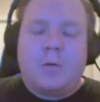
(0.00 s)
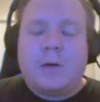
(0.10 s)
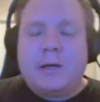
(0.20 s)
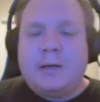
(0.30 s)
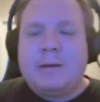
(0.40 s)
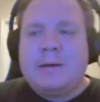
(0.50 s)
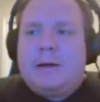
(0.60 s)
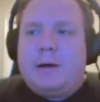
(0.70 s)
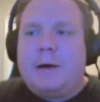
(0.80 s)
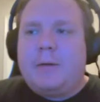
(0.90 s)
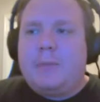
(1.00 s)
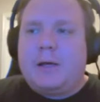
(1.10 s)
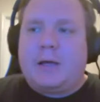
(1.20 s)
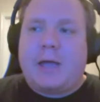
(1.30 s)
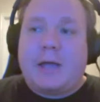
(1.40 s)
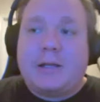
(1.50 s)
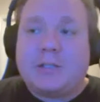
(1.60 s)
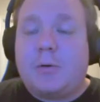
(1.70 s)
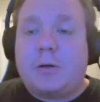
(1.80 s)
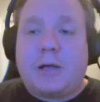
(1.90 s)
away. And KD
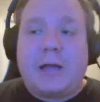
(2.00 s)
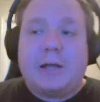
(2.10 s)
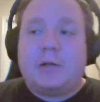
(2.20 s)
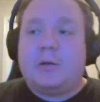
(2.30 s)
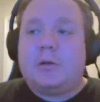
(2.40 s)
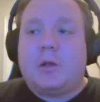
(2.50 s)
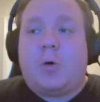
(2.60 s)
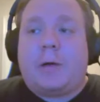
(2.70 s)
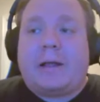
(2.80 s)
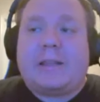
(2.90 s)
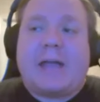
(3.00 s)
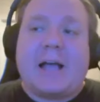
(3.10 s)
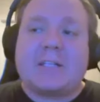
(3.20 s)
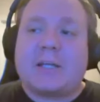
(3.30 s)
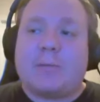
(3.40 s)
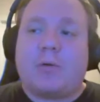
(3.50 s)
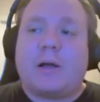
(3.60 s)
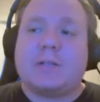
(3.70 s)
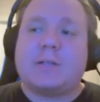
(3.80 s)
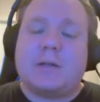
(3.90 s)
the lowering in the asking
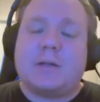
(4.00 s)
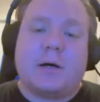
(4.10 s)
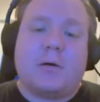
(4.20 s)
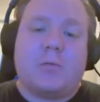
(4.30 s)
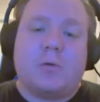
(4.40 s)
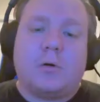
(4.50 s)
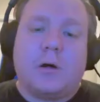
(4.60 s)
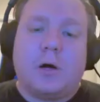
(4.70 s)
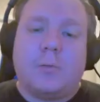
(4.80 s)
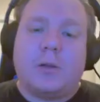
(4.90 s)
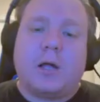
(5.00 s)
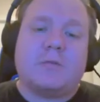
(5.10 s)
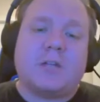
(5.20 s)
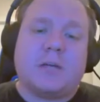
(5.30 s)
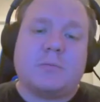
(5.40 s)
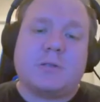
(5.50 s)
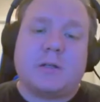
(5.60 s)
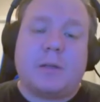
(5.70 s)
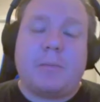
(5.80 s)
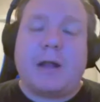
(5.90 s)
price will help a lot of teams.
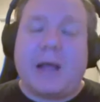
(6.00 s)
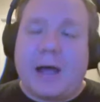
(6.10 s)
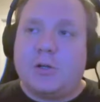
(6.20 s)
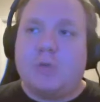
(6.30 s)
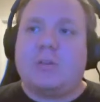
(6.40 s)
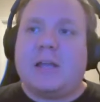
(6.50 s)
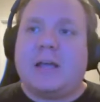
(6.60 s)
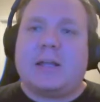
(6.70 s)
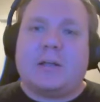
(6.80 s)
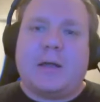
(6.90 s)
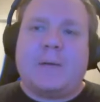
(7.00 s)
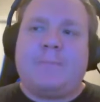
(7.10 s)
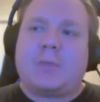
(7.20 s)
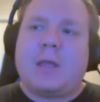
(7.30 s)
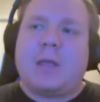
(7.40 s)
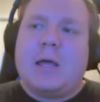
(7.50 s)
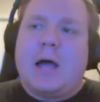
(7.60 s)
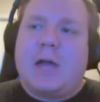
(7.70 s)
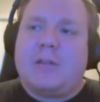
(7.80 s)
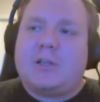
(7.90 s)
But I do think and
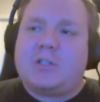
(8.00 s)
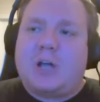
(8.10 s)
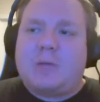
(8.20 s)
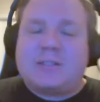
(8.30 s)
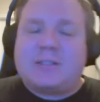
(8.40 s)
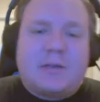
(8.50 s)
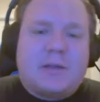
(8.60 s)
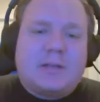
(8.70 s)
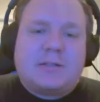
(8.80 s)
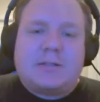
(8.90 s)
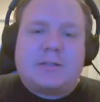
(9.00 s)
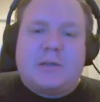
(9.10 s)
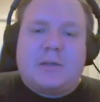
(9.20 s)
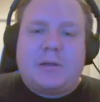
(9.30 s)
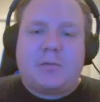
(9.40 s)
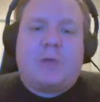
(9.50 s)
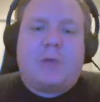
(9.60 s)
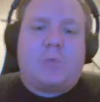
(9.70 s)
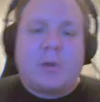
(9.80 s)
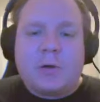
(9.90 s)
I think Shams has said this, and I think
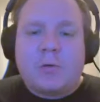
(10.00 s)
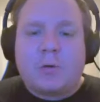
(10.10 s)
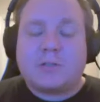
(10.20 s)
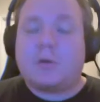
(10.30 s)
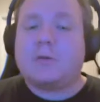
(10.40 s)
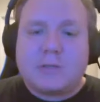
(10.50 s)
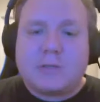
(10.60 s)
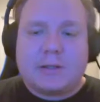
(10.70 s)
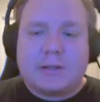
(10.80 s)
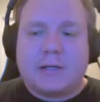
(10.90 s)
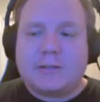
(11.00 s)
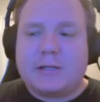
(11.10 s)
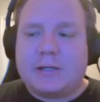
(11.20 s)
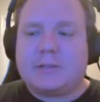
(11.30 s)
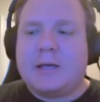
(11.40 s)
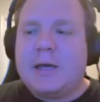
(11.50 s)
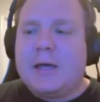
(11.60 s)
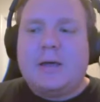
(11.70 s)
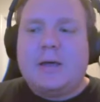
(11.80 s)
Brian Windhorst has also said this. It's